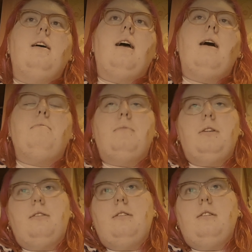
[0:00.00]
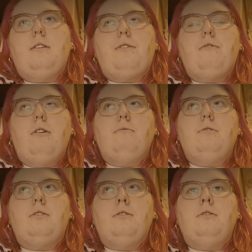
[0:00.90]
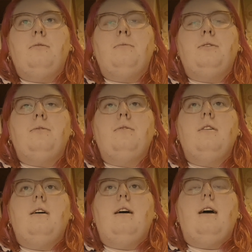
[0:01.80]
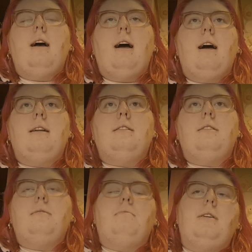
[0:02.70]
and my throat was normal and my